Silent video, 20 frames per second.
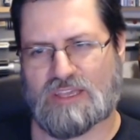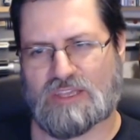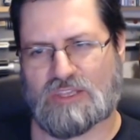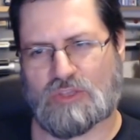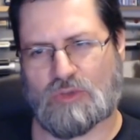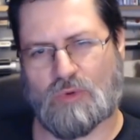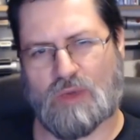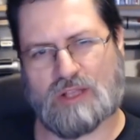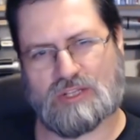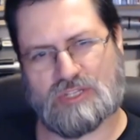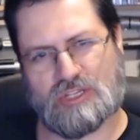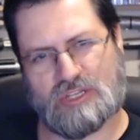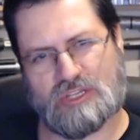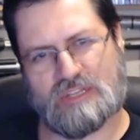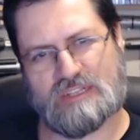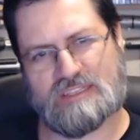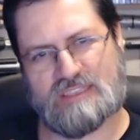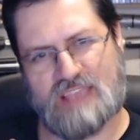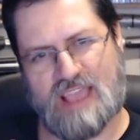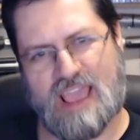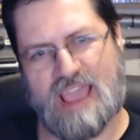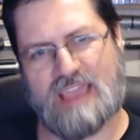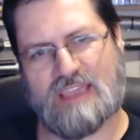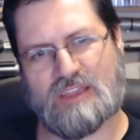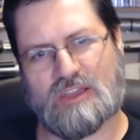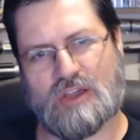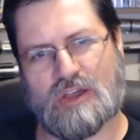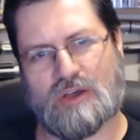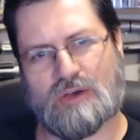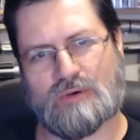you watch a good
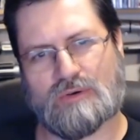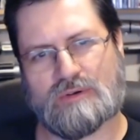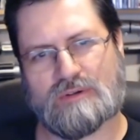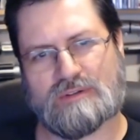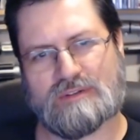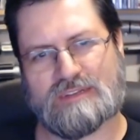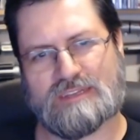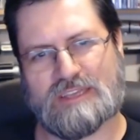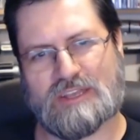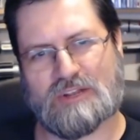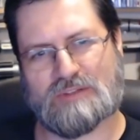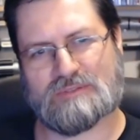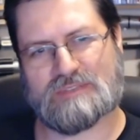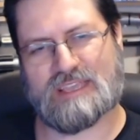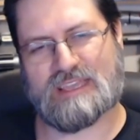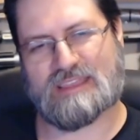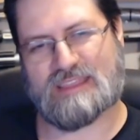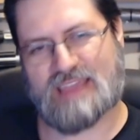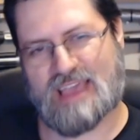tango, you know I'm saying?